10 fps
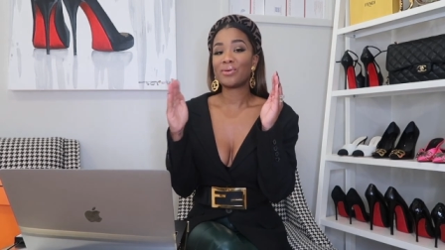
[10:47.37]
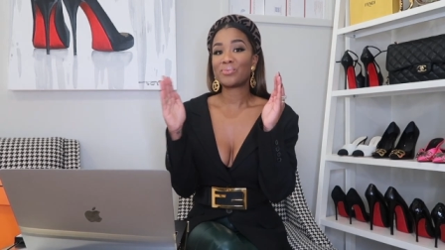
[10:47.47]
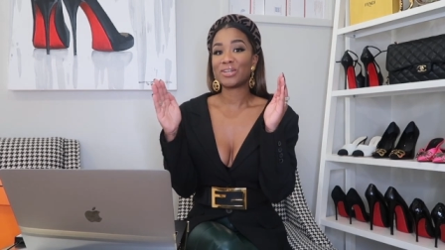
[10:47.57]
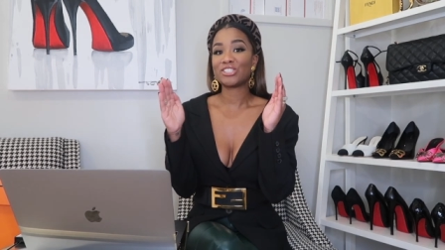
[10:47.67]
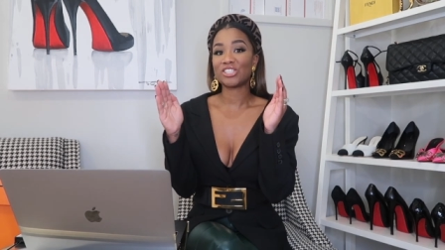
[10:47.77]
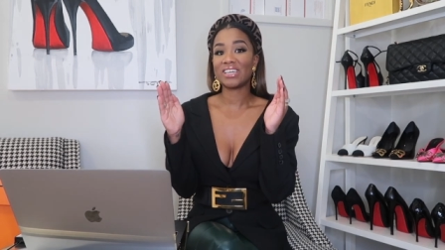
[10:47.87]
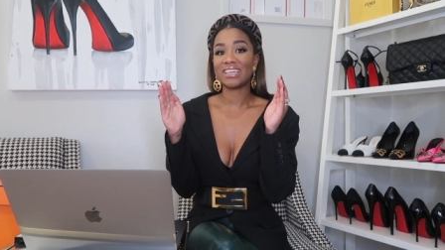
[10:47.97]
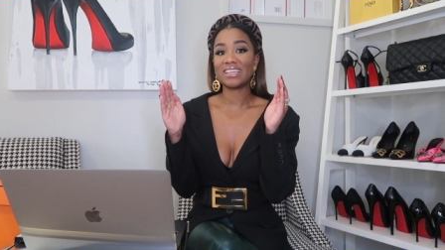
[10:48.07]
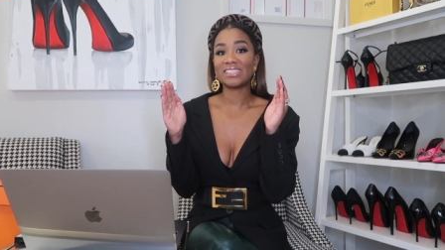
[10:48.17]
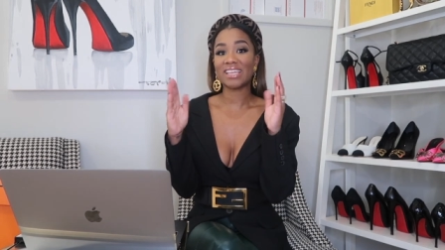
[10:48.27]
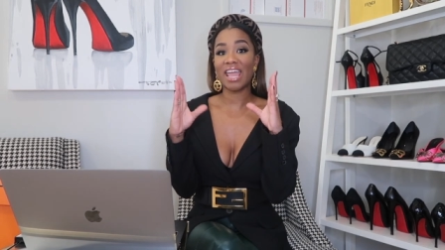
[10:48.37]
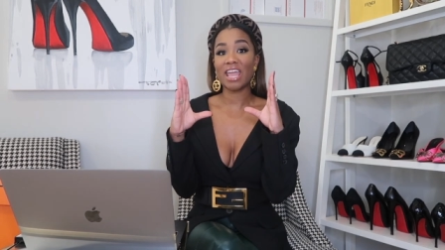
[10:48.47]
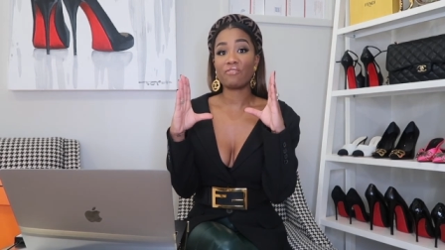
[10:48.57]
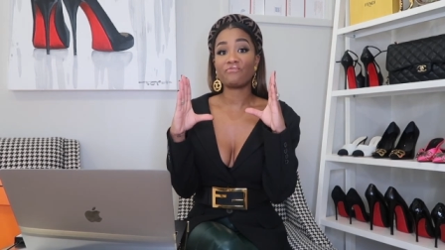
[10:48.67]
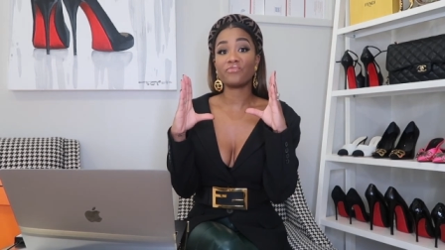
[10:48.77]
which is
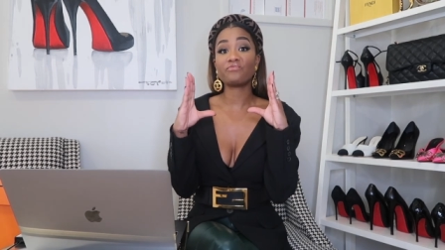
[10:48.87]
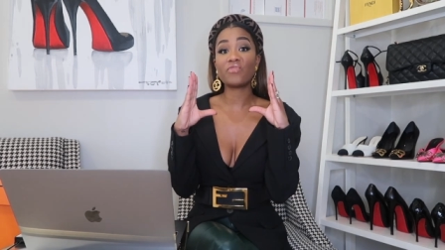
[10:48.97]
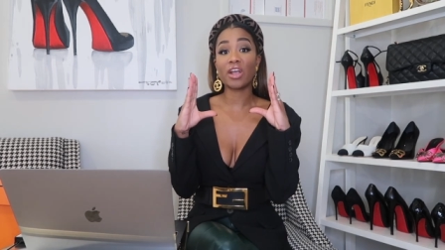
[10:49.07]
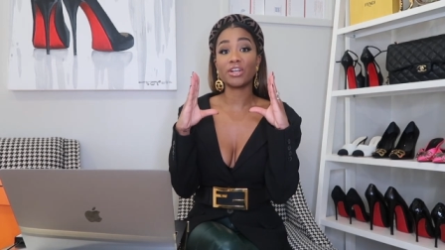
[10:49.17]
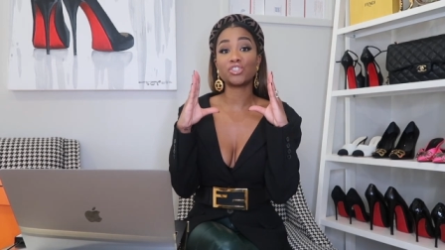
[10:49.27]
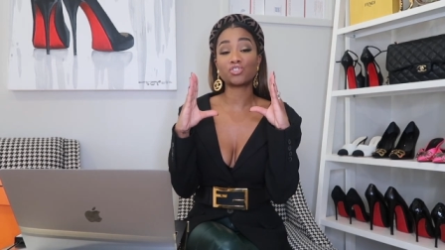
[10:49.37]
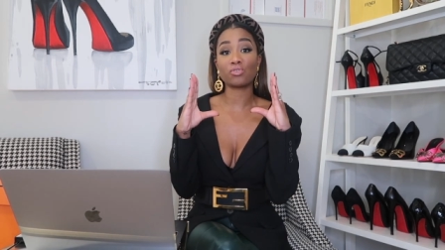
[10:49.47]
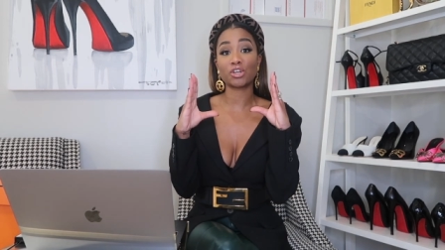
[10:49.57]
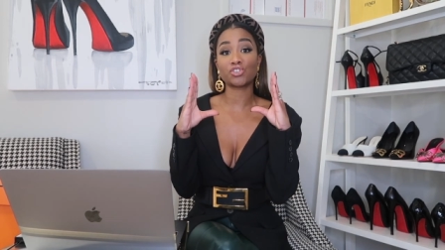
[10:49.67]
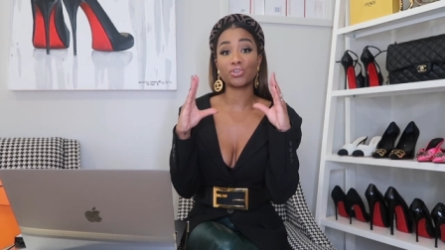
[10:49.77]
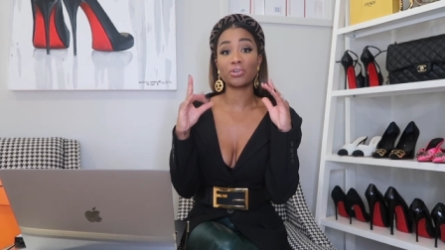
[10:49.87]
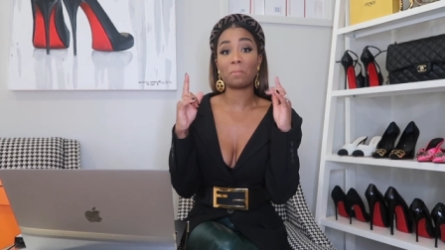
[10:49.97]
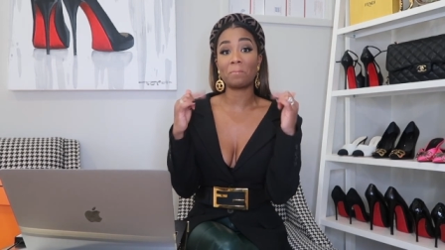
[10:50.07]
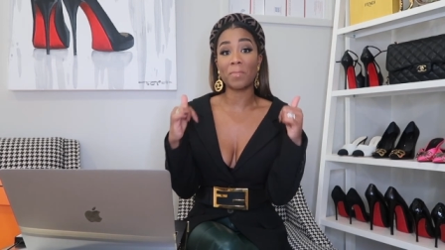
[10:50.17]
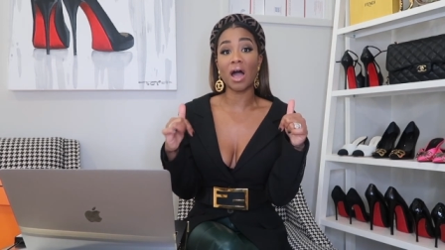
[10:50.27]
a very
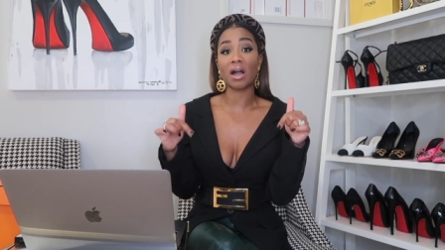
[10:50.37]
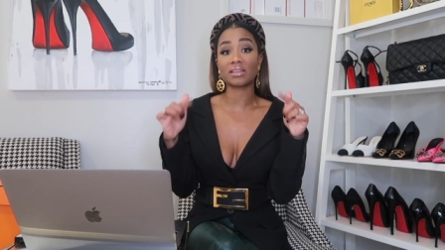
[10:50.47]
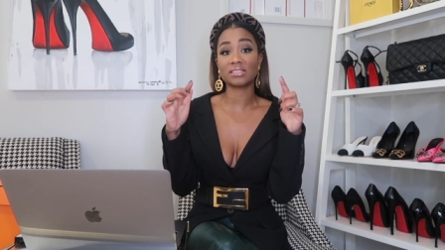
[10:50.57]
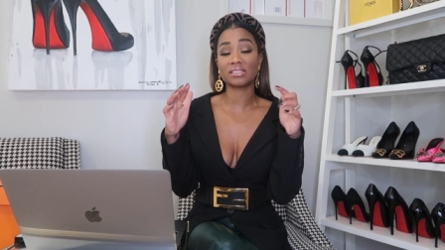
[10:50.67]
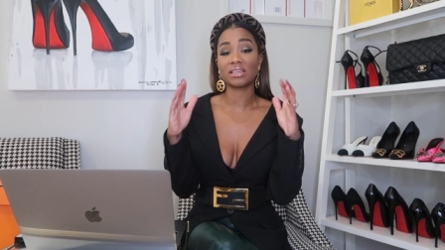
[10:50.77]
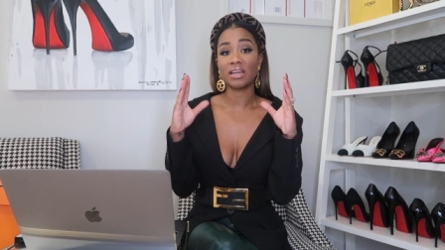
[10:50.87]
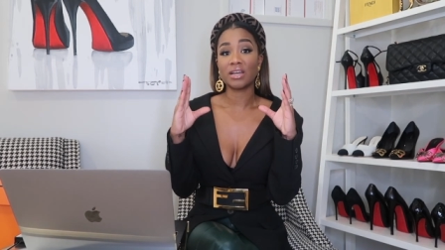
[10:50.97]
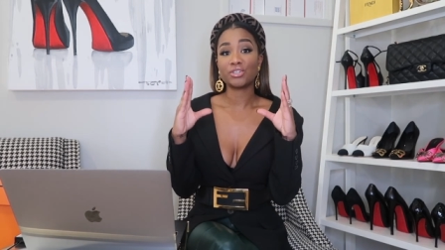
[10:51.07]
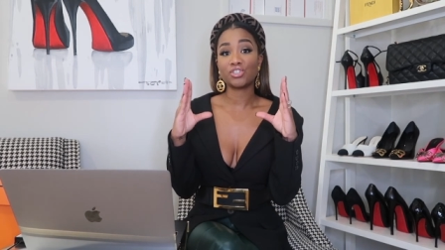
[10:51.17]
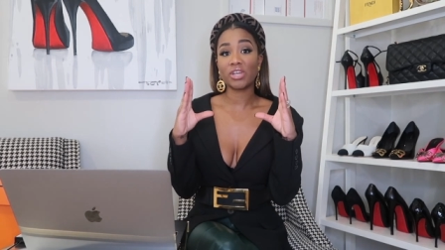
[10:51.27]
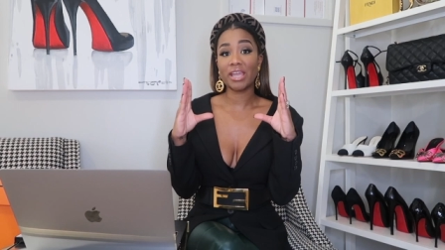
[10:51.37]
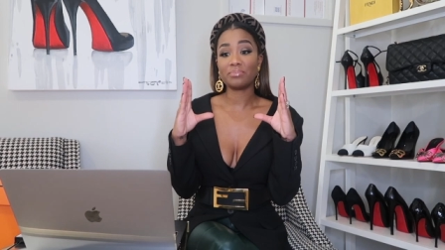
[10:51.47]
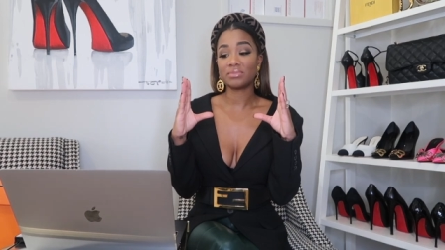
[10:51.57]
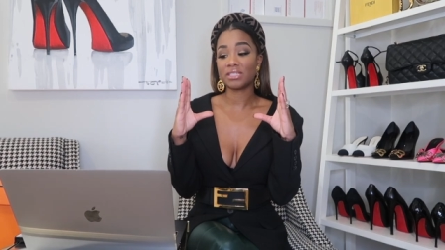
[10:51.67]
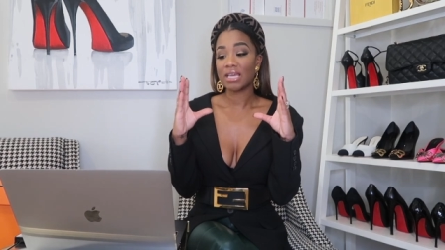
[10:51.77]
structured box
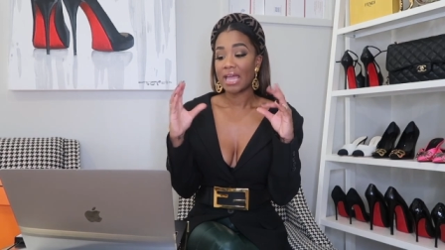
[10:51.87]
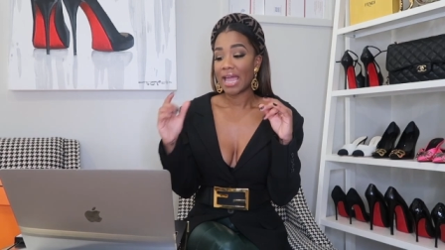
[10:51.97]
shaped.